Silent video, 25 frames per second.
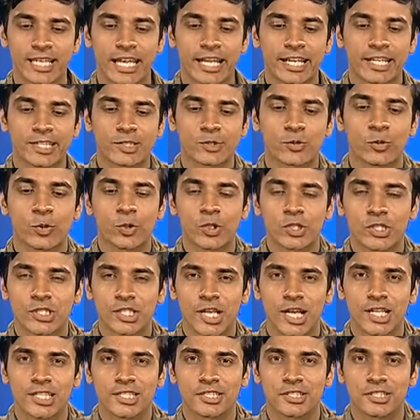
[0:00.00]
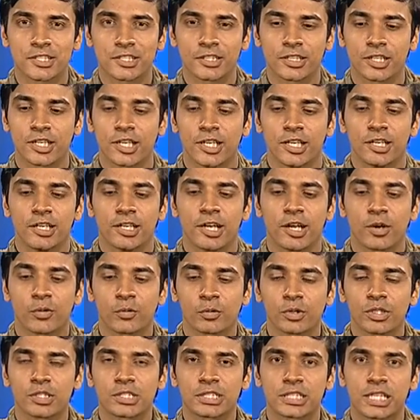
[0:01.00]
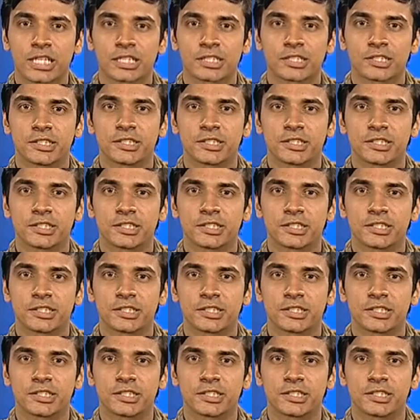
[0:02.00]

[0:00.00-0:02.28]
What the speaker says: that is one charge here and one charge